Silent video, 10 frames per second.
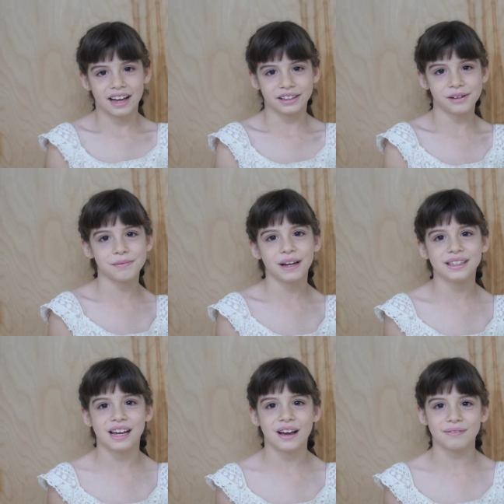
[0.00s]
I love my
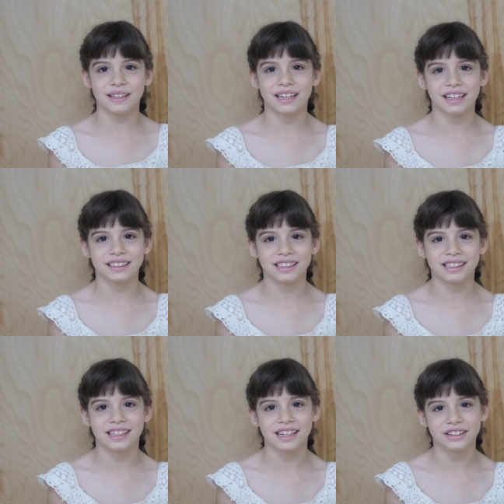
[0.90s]
dad because he
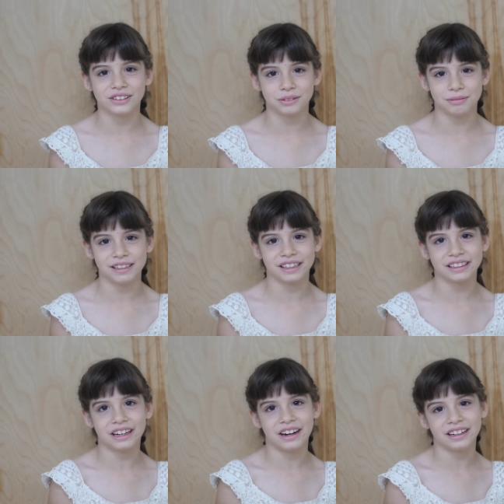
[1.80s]
tickles me a
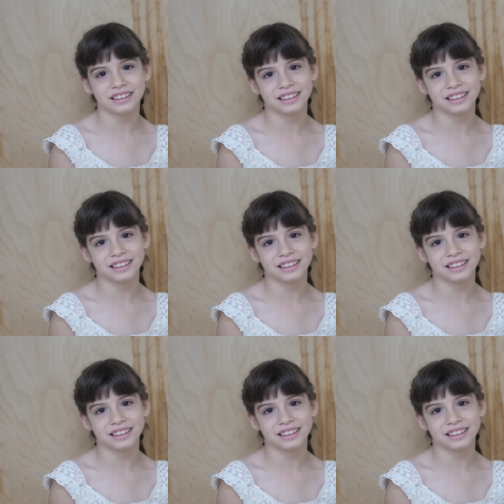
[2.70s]
lot.